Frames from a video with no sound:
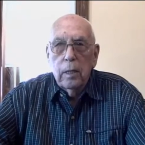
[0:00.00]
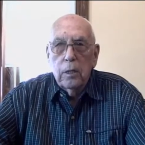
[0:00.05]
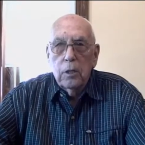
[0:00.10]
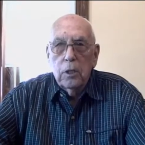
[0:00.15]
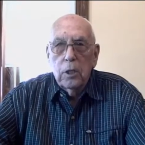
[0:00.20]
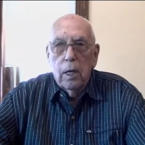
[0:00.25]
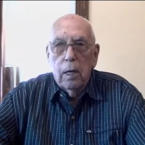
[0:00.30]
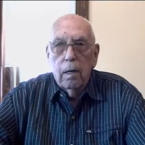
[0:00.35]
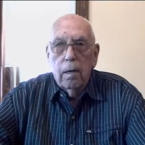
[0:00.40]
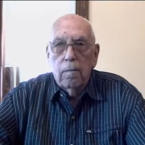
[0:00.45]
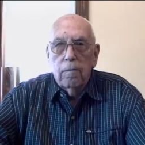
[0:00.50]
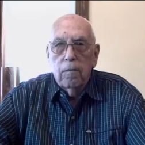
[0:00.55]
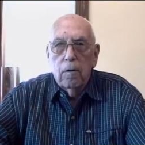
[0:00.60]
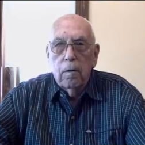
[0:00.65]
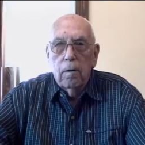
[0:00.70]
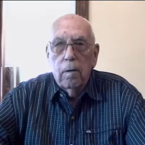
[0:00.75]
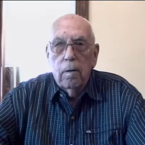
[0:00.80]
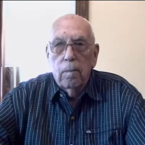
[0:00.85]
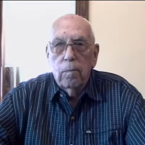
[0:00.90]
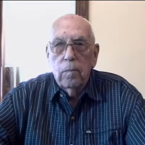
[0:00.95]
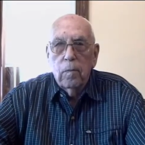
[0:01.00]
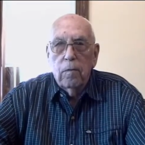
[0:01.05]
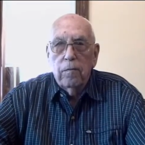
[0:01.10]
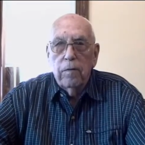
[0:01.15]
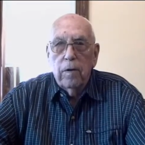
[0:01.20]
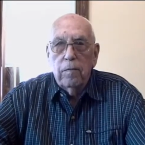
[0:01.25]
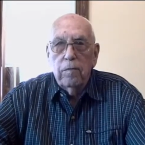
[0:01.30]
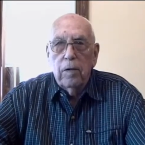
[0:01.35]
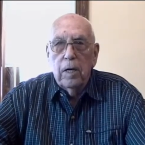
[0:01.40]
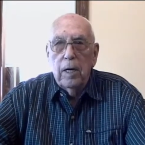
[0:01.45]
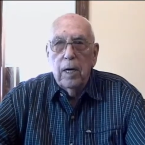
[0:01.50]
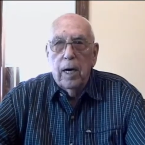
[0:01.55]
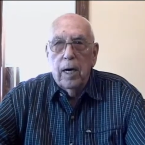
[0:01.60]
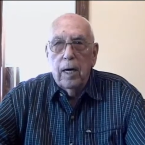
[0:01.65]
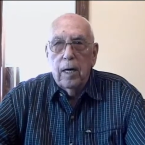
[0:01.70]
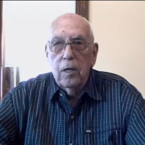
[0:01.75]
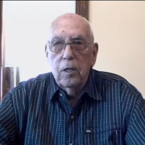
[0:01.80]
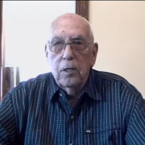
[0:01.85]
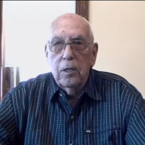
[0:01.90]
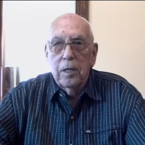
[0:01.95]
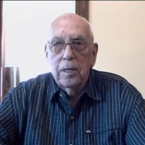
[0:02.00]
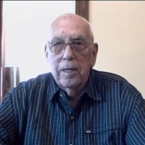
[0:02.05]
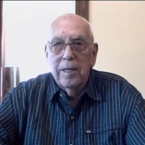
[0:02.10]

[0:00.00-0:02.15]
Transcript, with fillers: to sell it for $50.